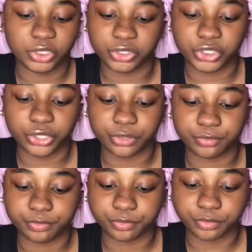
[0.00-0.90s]
shirt,
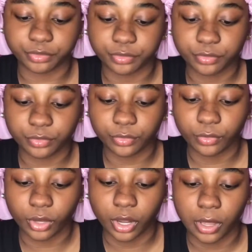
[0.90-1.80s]

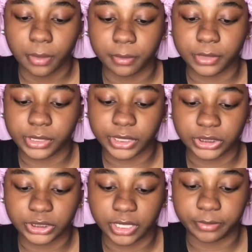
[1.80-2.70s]
but I
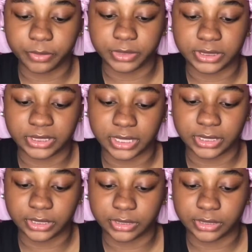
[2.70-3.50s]
just came up with this idea